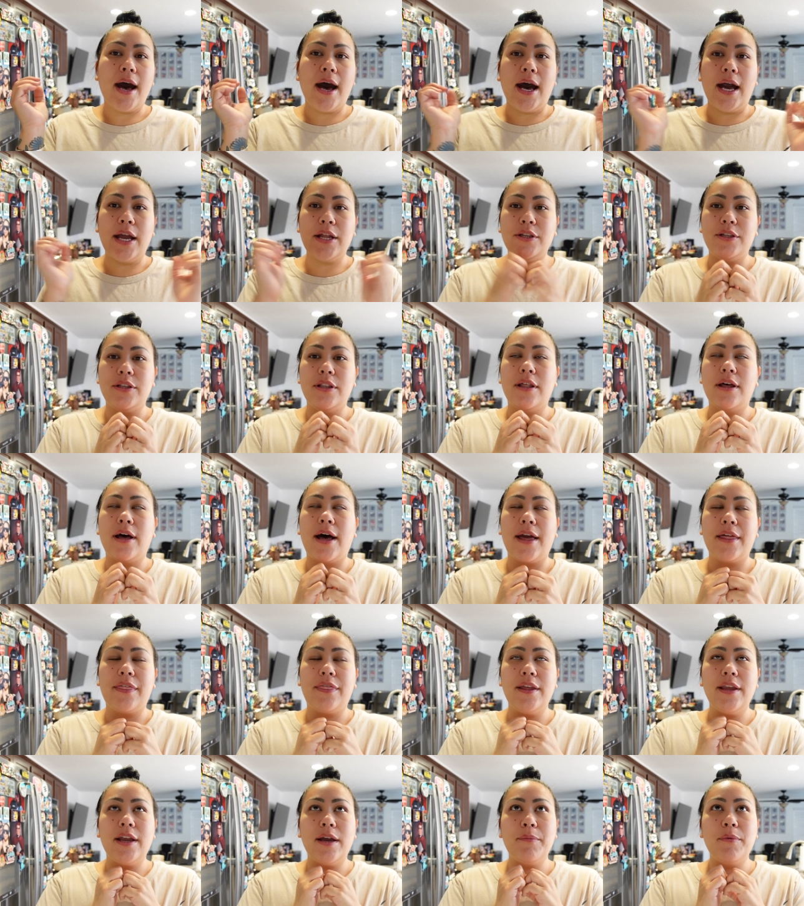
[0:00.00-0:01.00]
I, I
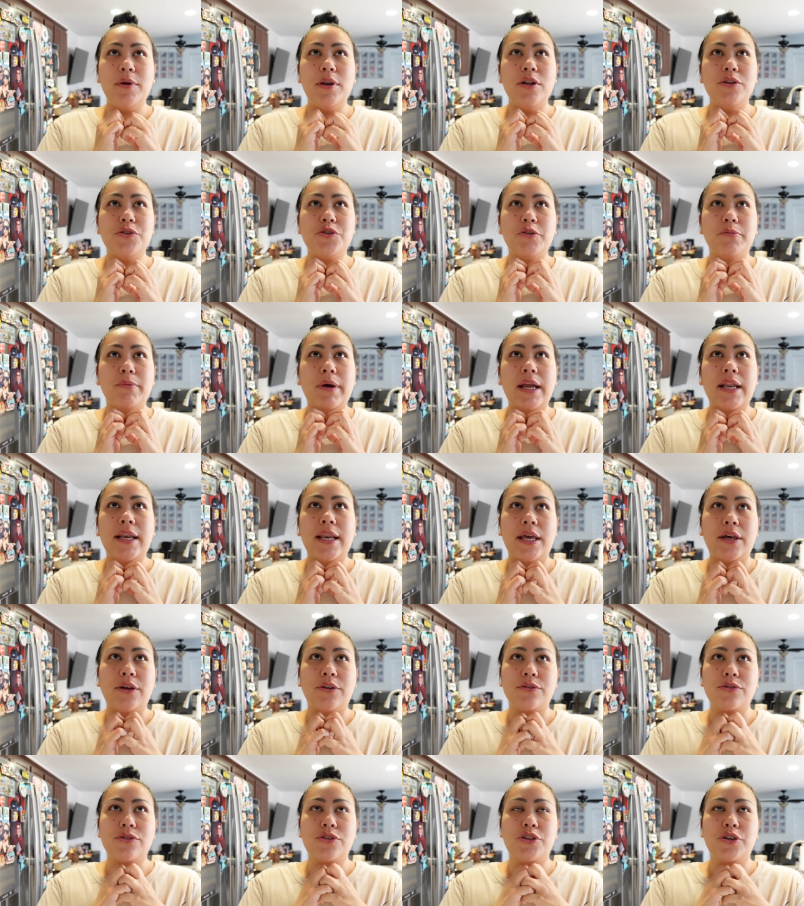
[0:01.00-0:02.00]
think I'm gonna do my
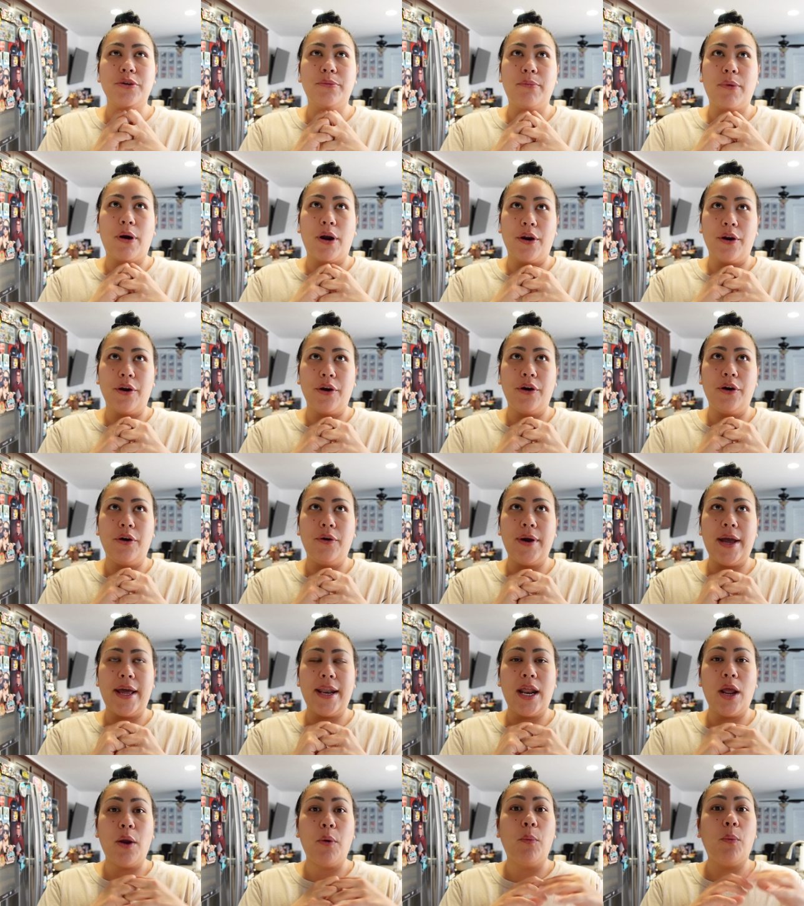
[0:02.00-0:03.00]
nails tomorrow
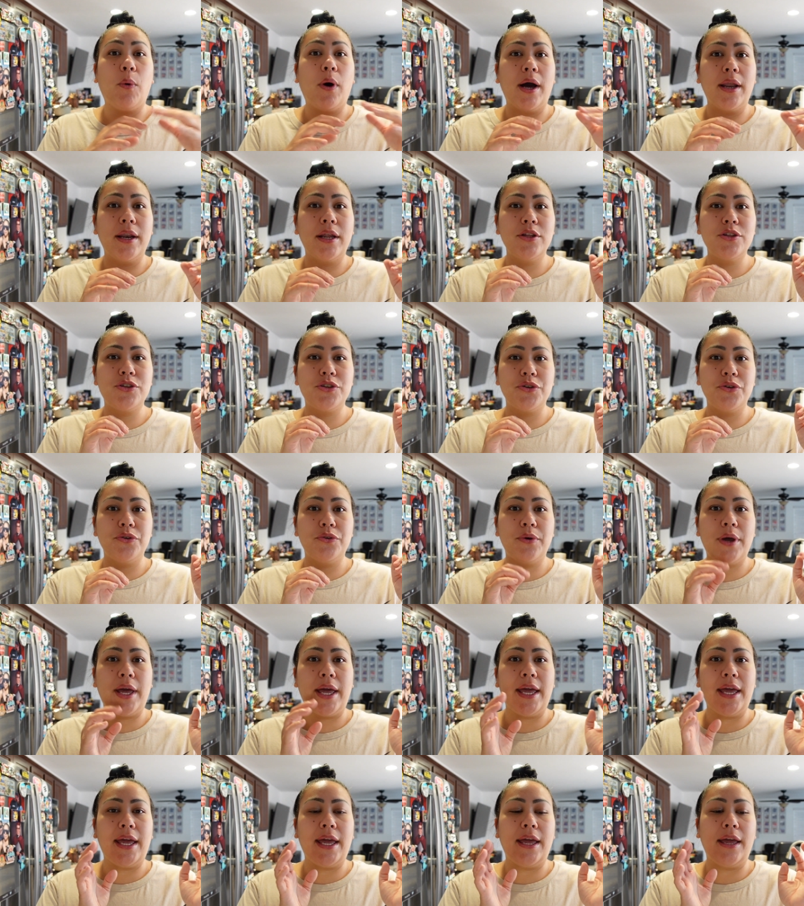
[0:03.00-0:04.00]
and I wanna do
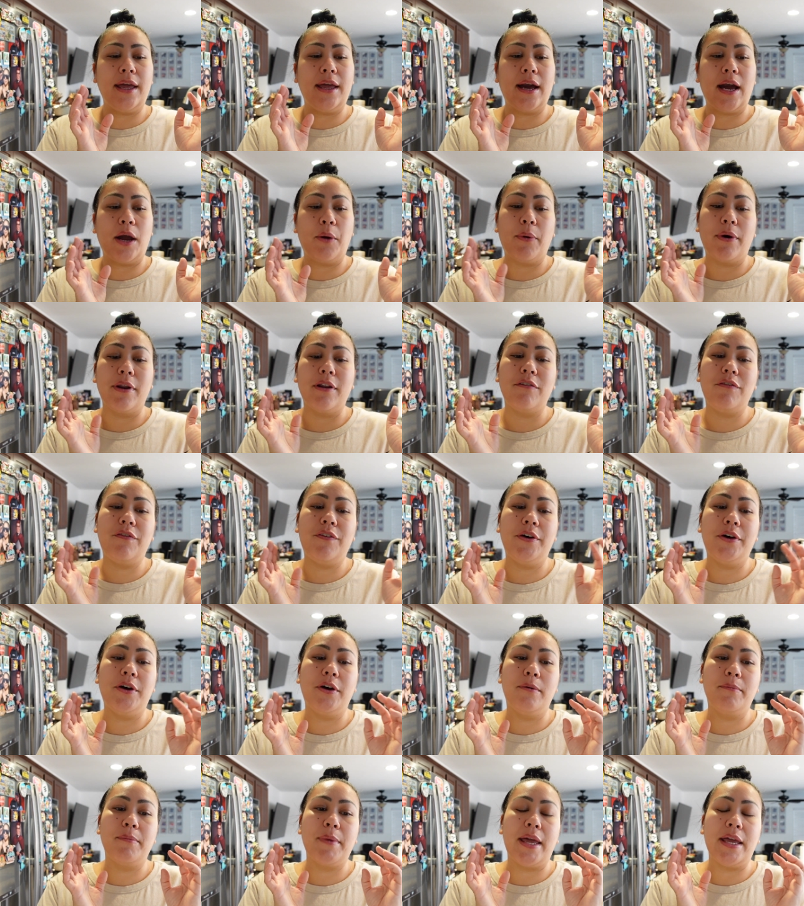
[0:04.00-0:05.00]
a, I wanna
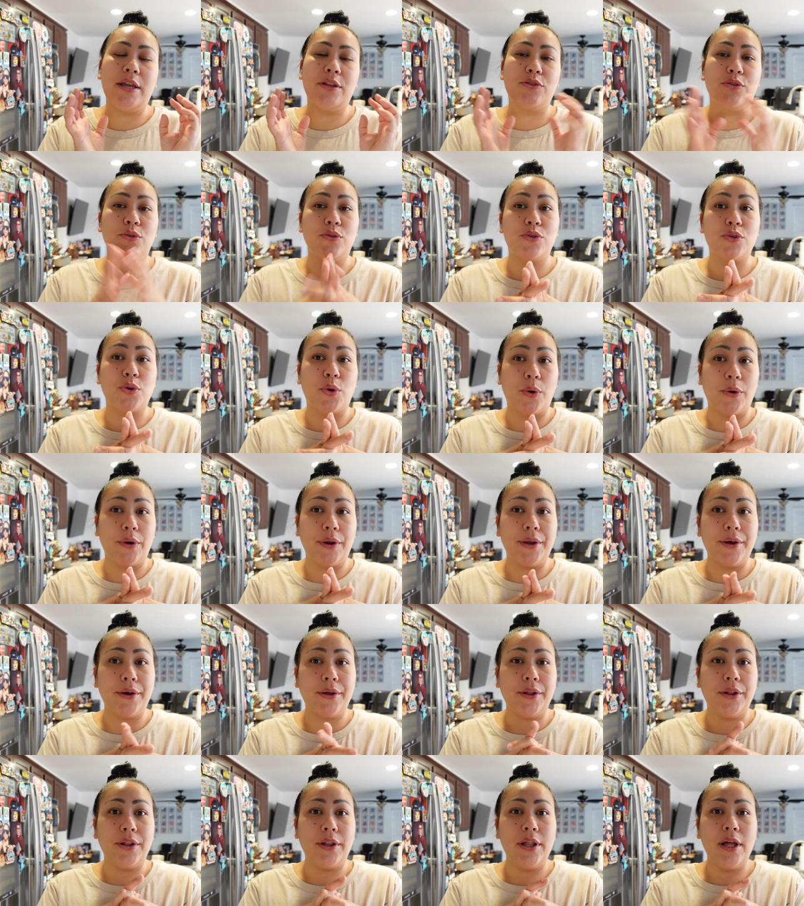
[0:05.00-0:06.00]
film a
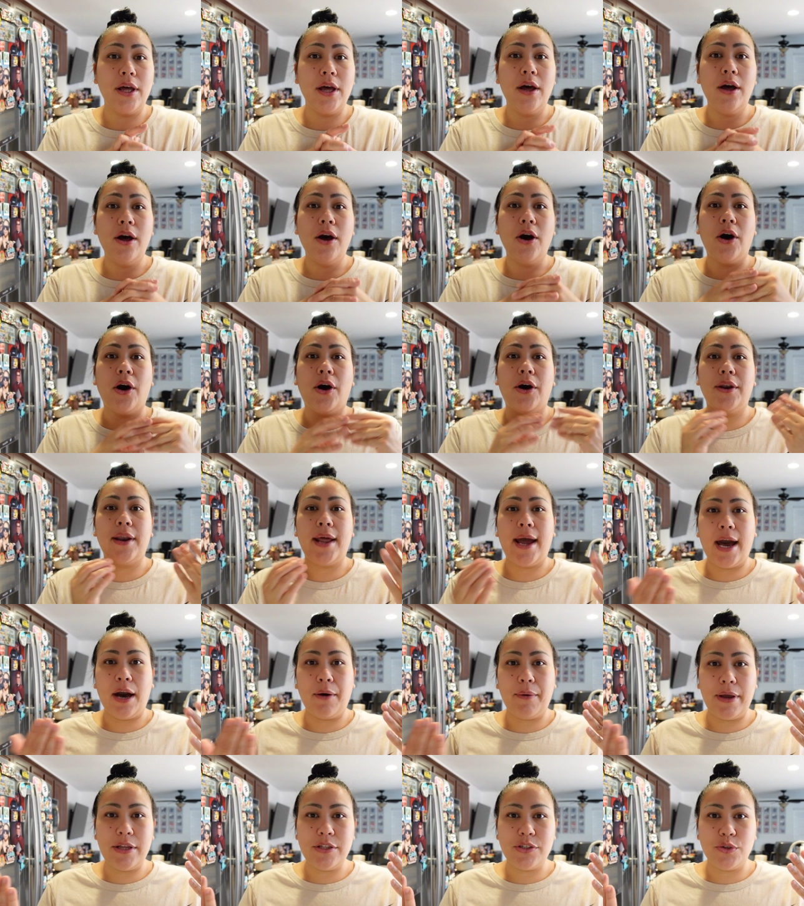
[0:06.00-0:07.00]
tutorial on
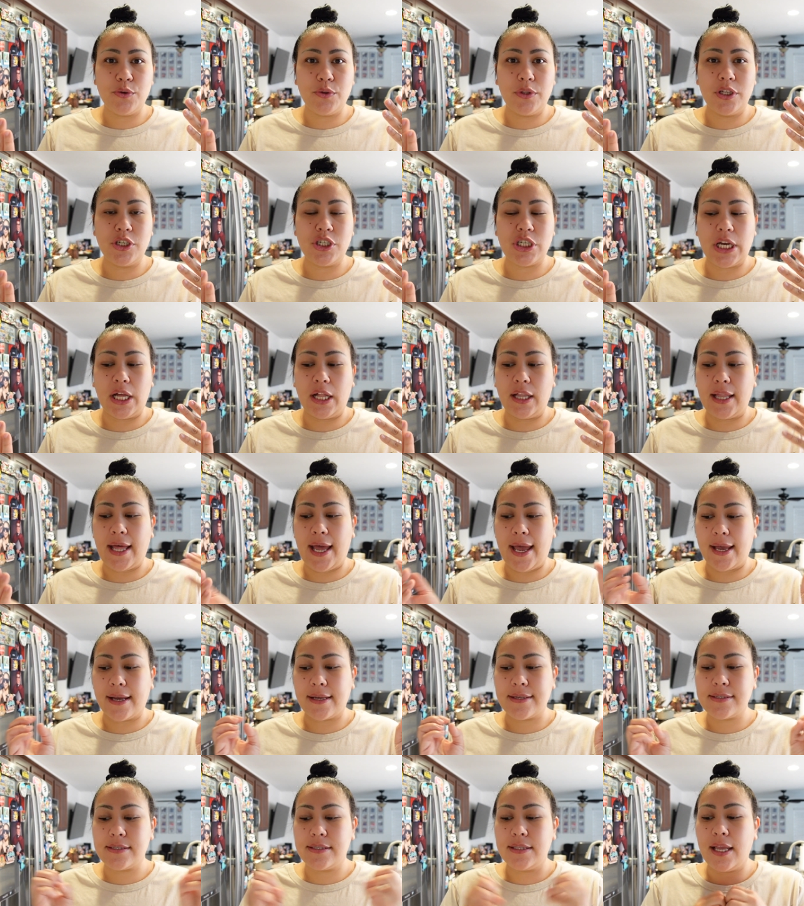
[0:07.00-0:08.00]
how I do the Gel
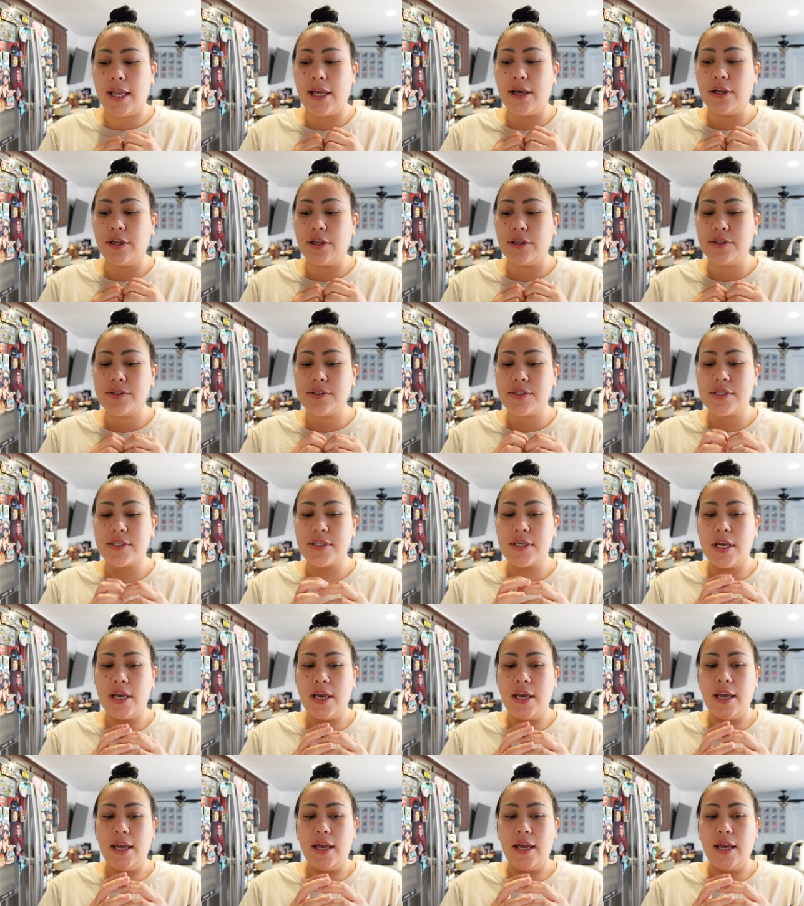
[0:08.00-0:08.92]
X nails.